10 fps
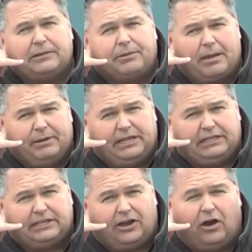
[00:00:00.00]
I'm coming to
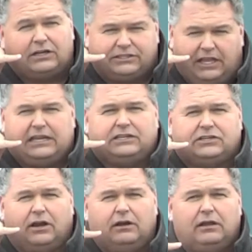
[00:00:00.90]
get the car." I said, "Thank you,
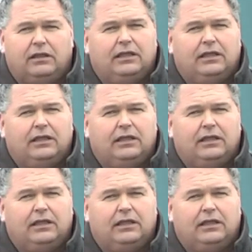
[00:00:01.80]
sir.